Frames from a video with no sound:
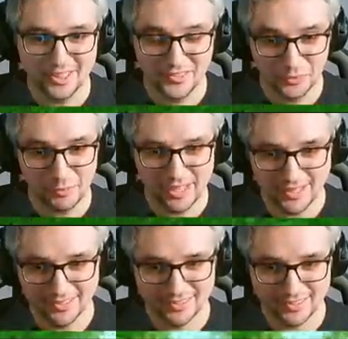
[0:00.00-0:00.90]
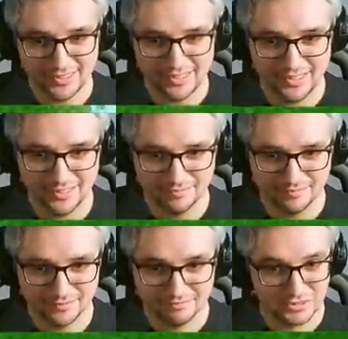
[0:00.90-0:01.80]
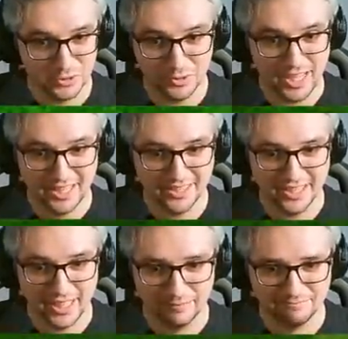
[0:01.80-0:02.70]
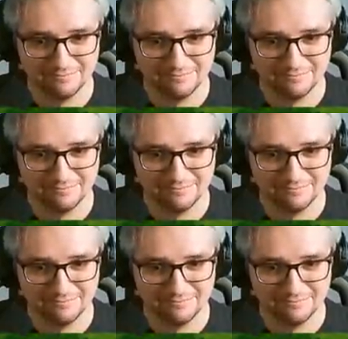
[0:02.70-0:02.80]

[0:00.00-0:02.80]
and spikes uh, go hand in hand.